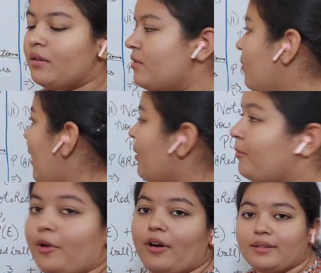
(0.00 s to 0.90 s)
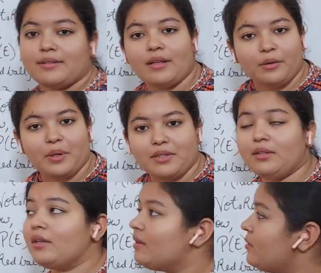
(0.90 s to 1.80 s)
So I hope you understand the question.
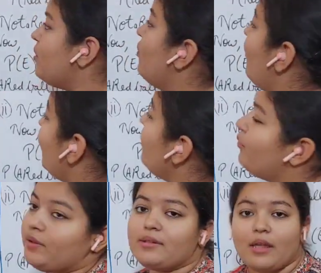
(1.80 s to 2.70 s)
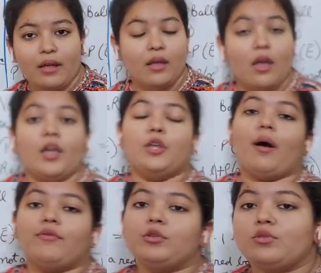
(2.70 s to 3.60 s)
So very first thing you
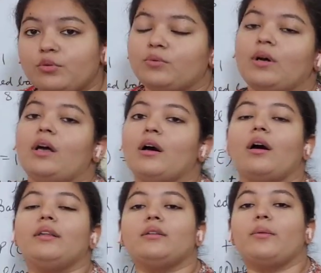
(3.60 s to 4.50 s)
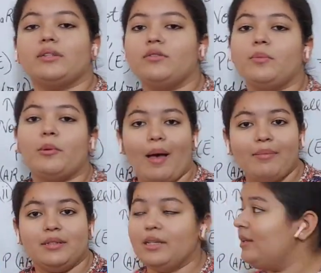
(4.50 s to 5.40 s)
have to do in the question of a
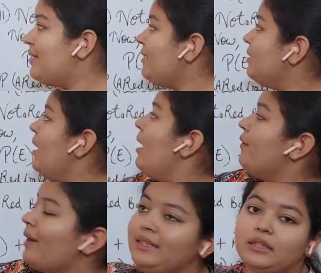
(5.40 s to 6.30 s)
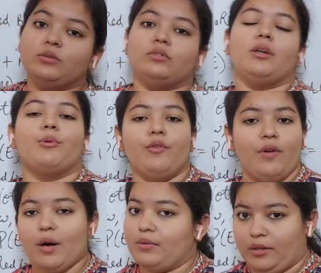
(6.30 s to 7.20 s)
probability, that write the total number of
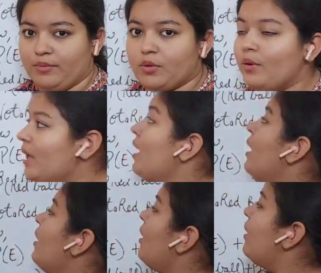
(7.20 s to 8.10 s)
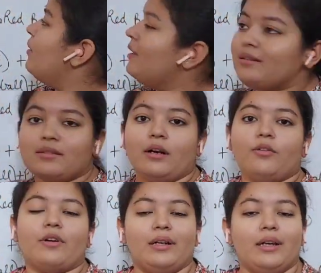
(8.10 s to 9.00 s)
outcomes. Okay. Instead of
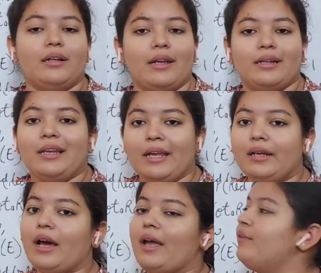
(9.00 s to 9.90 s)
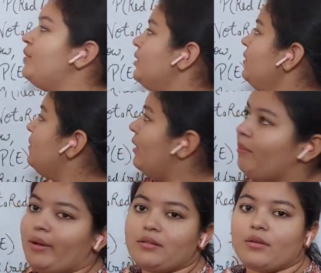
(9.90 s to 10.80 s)
writing directly 8, I have written 3
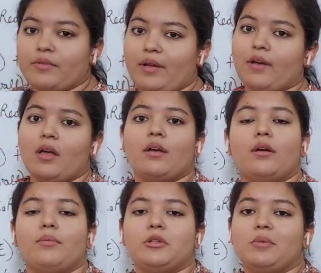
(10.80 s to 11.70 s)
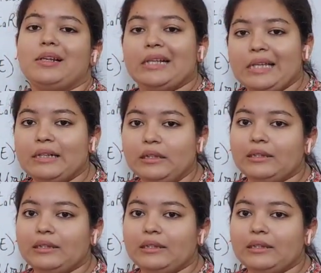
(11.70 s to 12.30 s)
plus 5, which will clear